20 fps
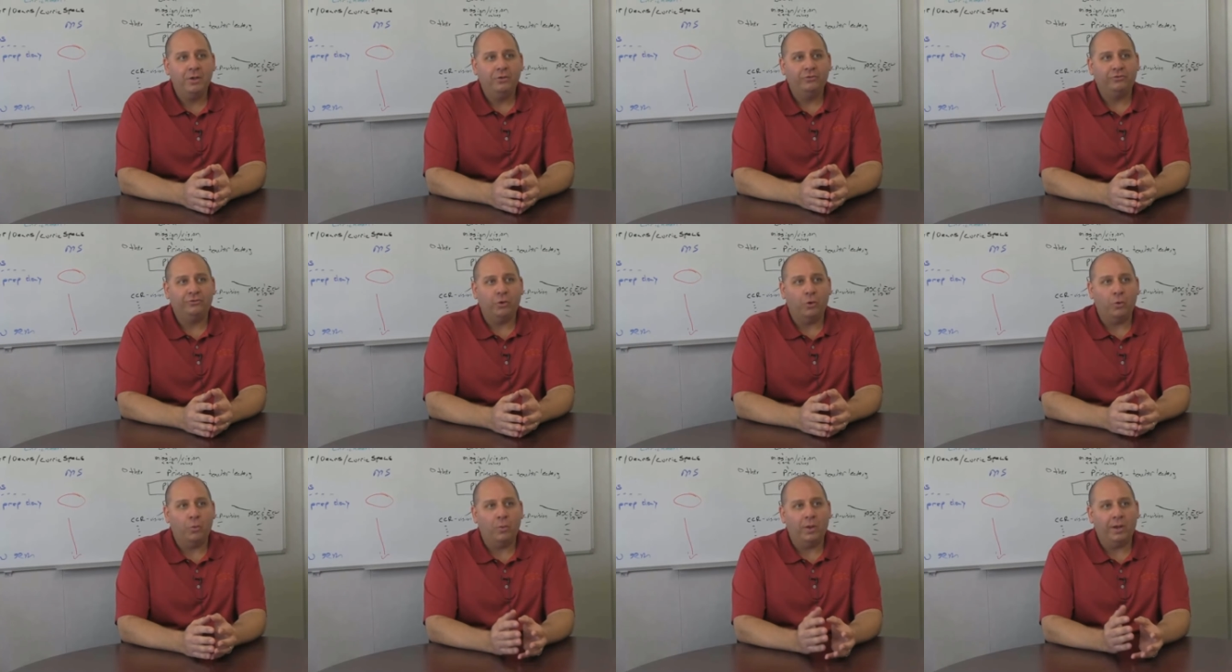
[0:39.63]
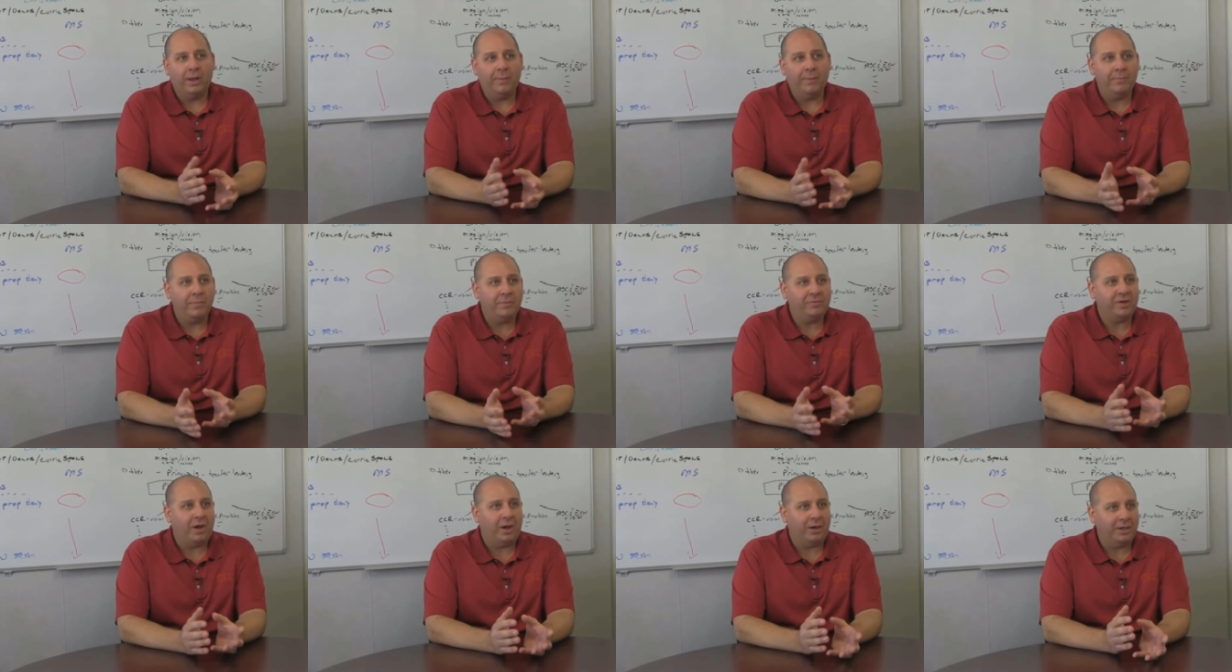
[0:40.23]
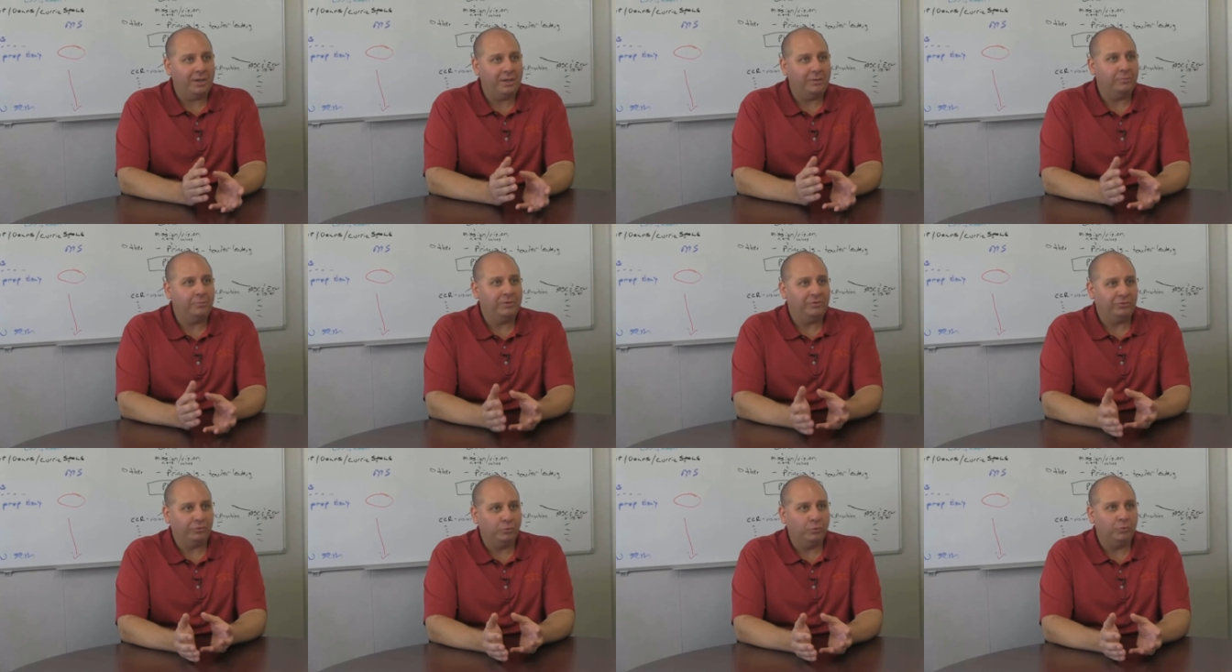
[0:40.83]
So when I'm talking
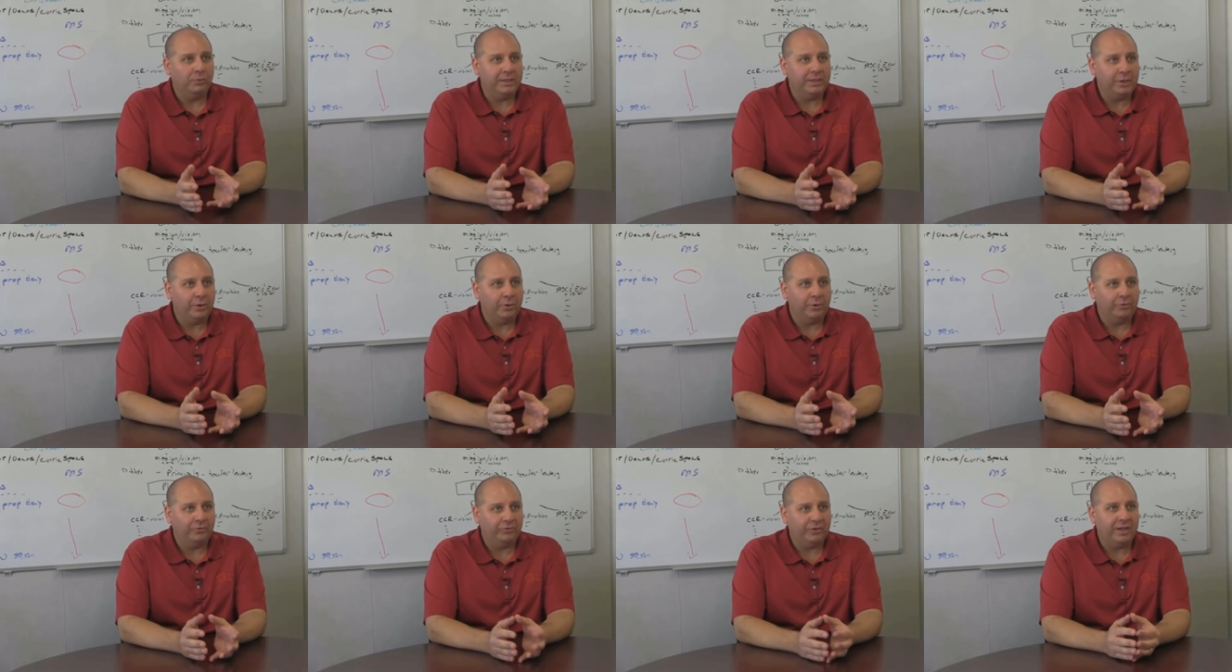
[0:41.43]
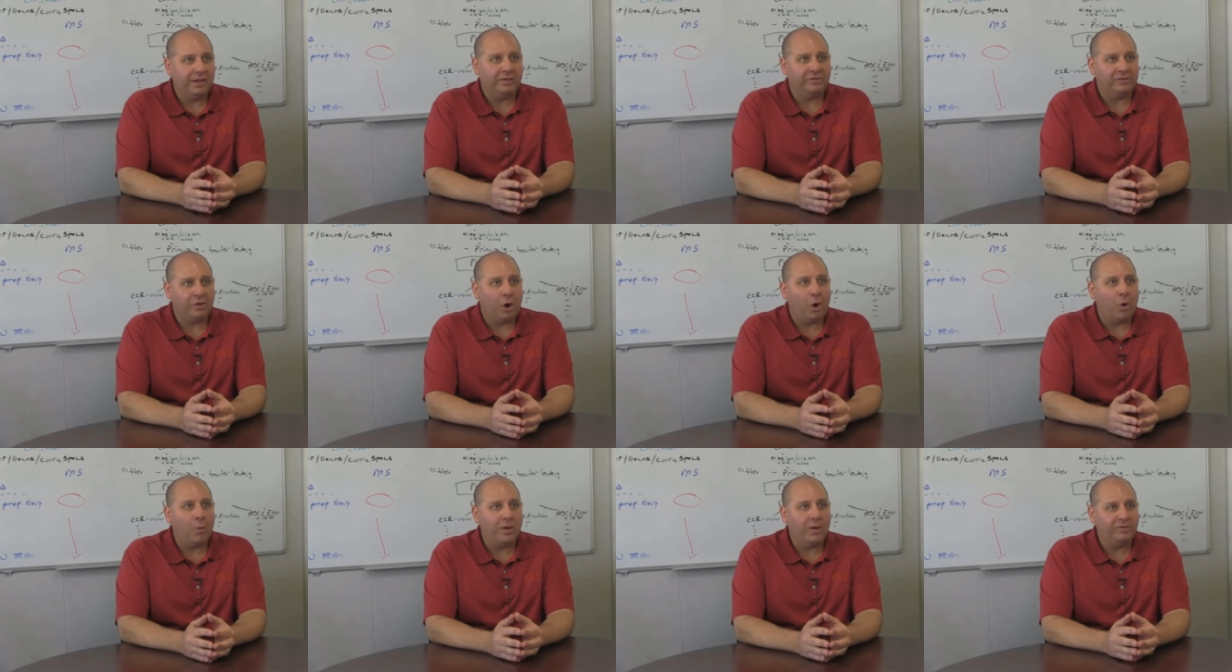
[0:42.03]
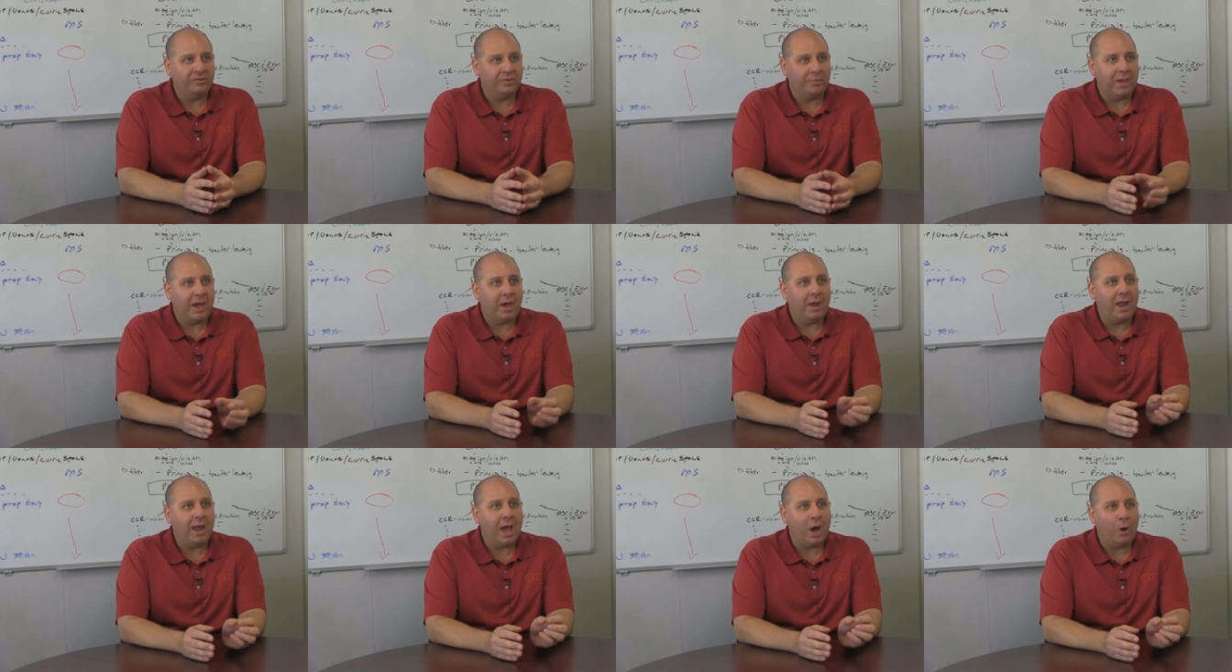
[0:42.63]
with school leaders, it's always
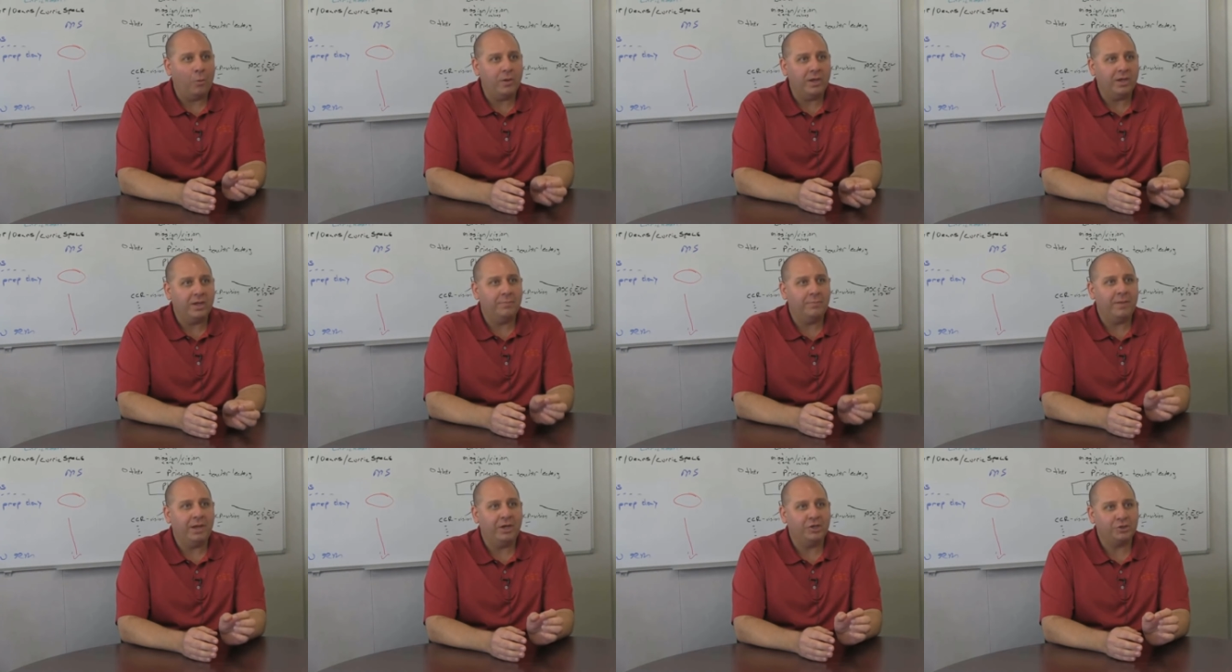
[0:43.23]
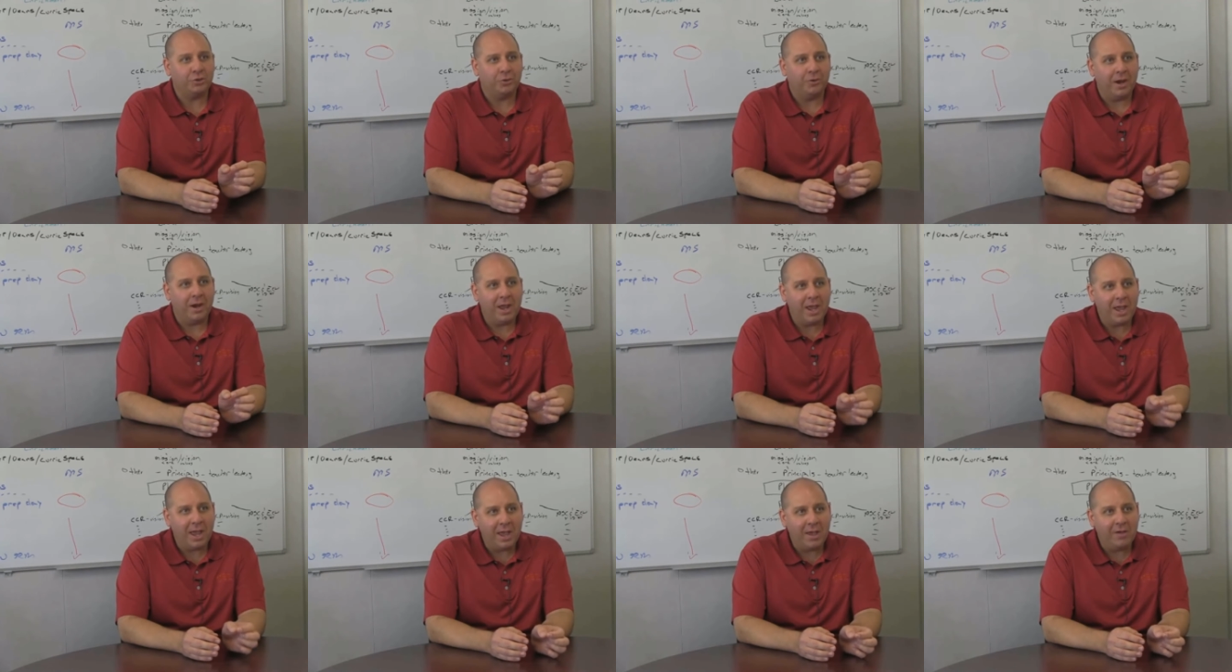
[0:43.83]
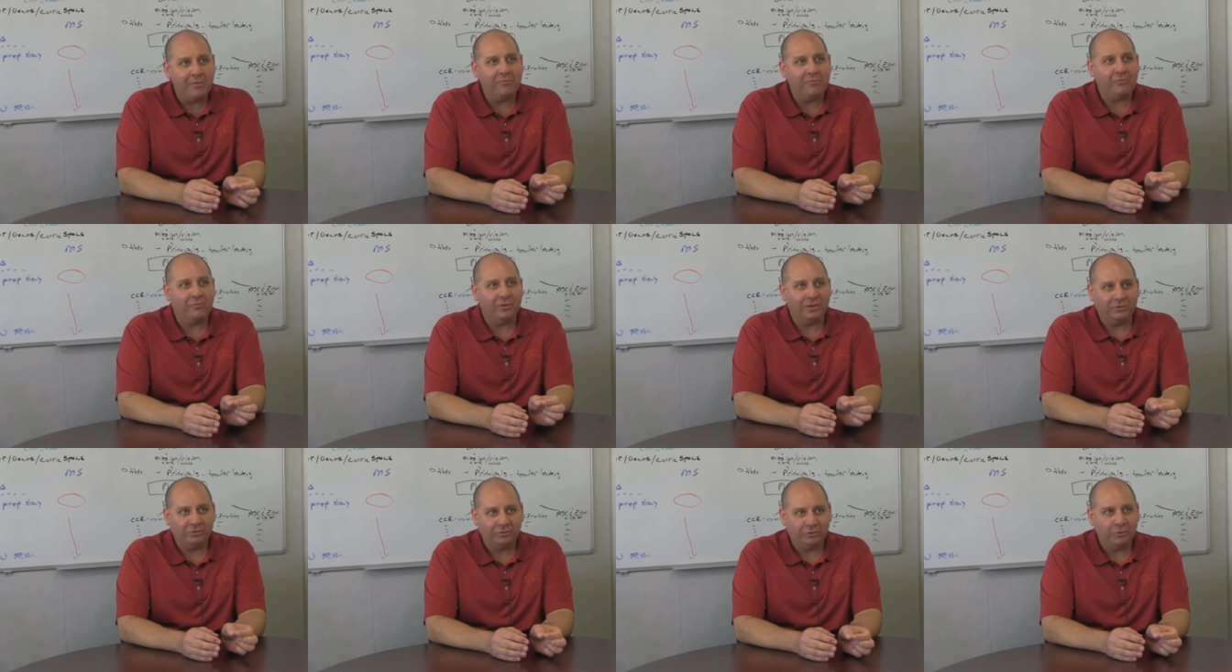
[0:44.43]
about how we can make sure
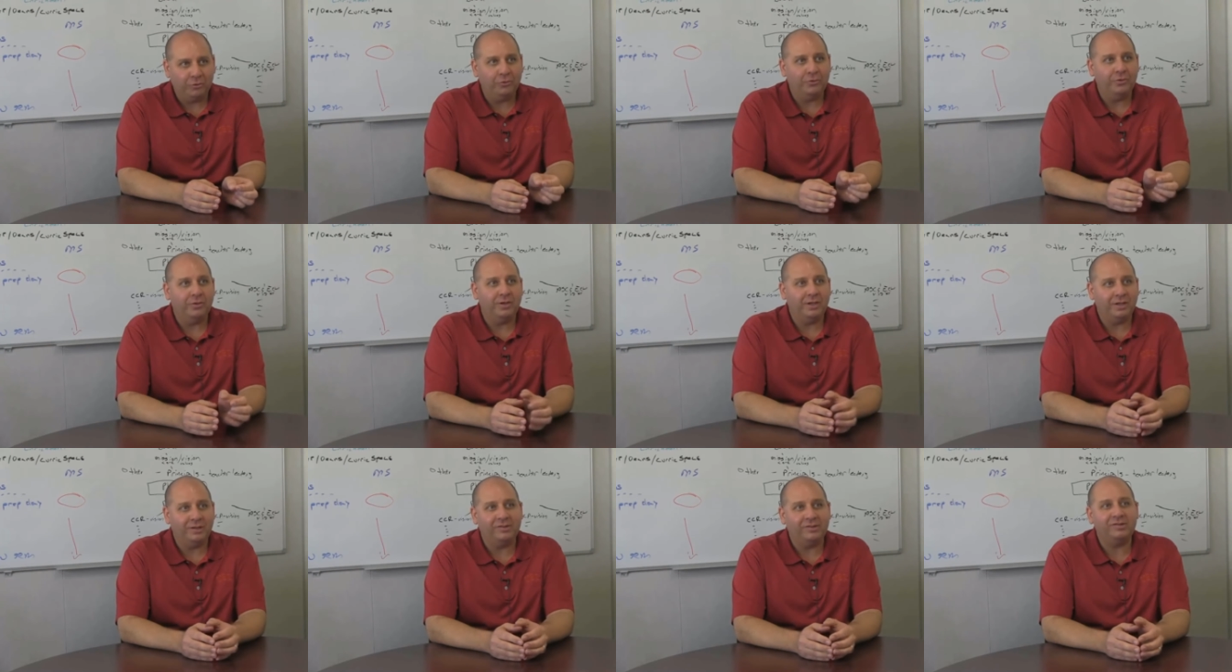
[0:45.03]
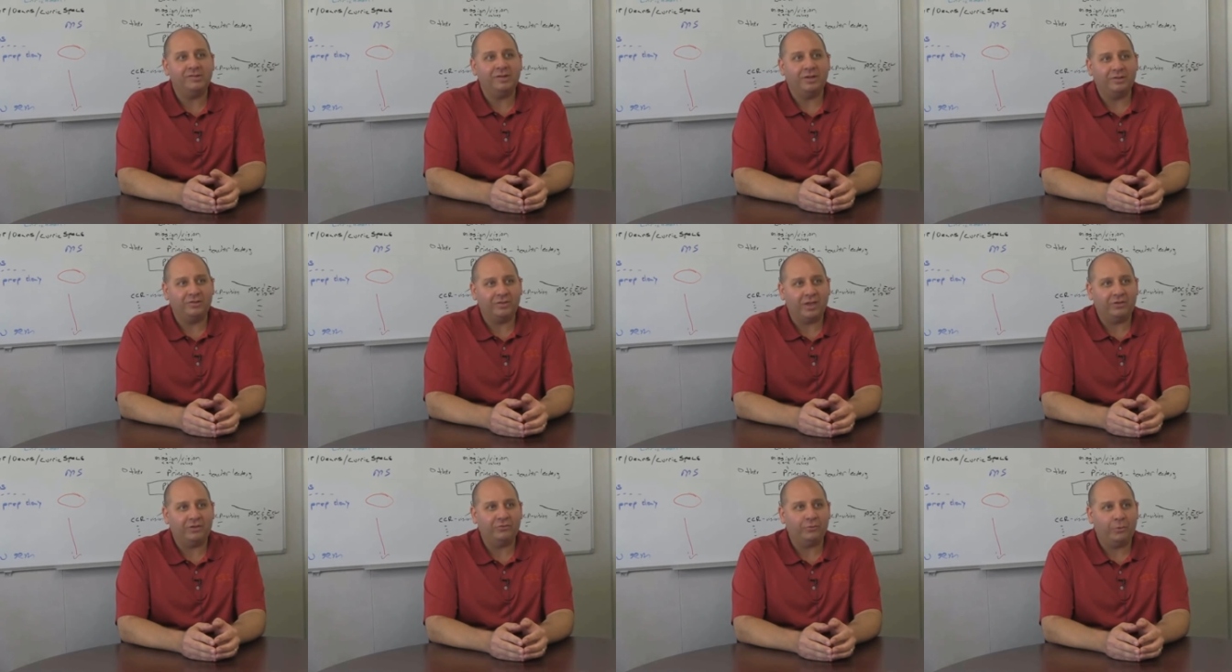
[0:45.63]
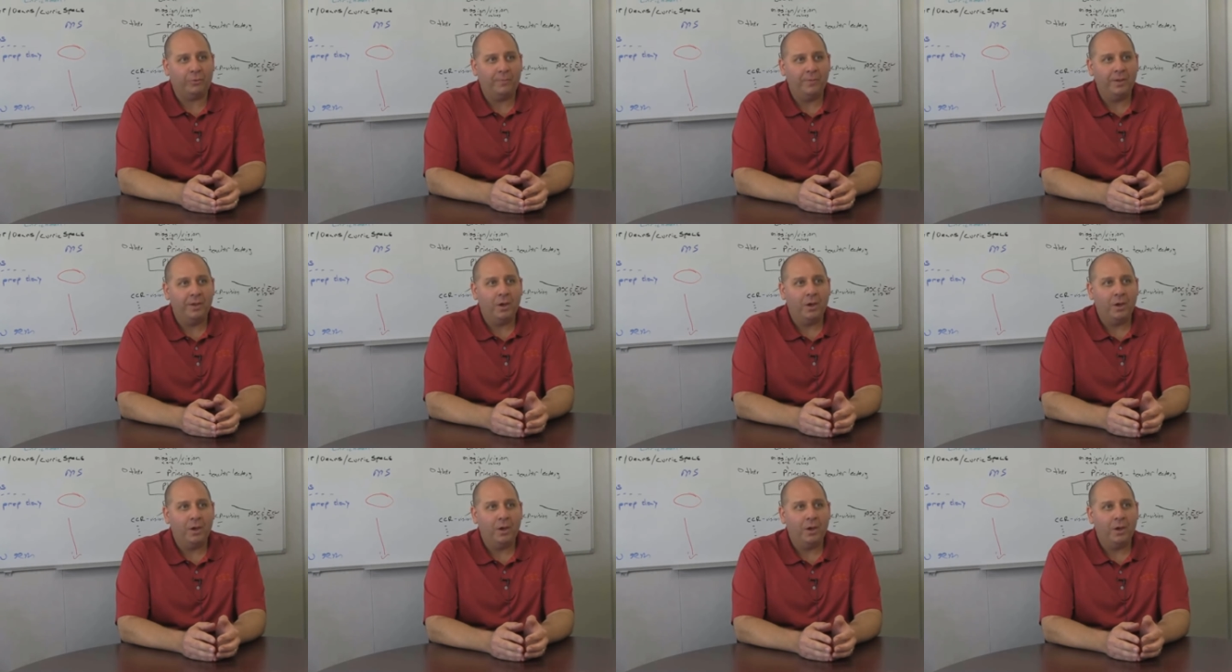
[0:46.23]
every student is successful.